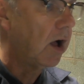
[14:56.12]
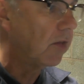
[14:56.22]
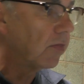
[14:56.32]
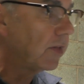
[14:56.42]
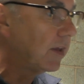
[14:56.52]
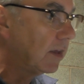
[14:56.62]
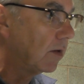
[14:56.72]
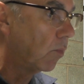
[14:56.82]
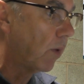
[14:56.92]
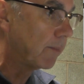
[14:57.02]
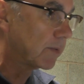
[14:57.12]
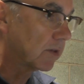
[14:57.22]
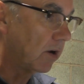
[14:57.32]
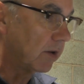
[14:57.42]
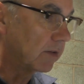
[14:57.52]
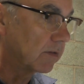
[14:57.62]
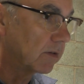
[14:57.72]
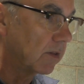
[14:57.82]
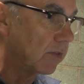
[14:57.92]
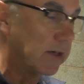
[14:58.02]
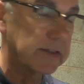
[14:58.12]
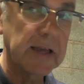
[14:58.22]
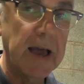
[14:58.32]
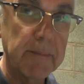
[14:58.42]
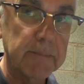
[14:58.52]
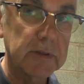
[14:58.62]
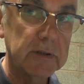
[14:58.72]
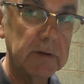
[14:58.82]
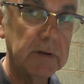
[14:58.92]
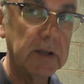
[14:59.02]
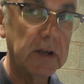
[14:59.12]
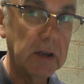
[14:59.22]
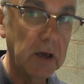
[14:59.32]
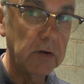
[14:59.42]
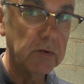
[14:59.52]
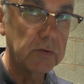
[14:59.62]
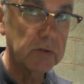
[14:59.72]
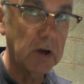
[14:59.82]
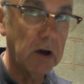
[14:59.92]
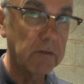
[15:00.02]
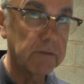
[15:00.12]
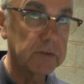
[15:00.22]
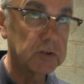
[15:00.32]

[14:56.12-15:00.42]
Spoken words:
on the website there's absolutely loads of